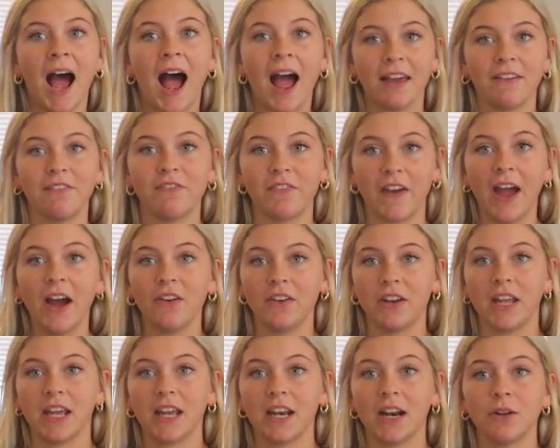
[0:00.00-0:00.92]
I
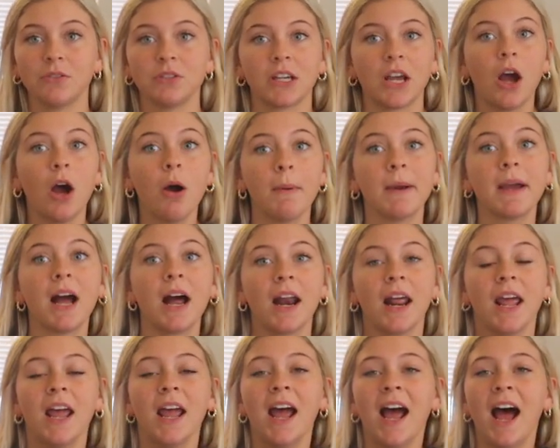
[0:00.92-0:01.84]
found it and I was like, oh my
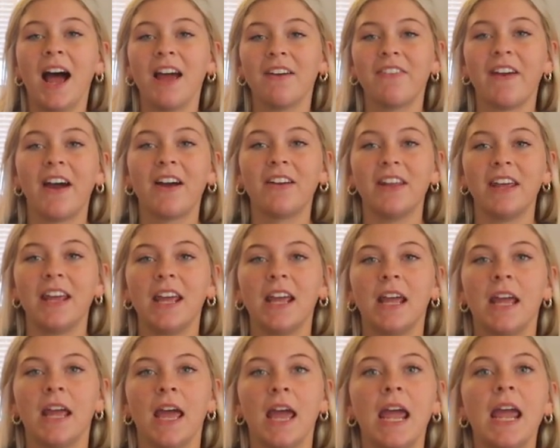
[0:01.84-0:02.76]
God, I found it.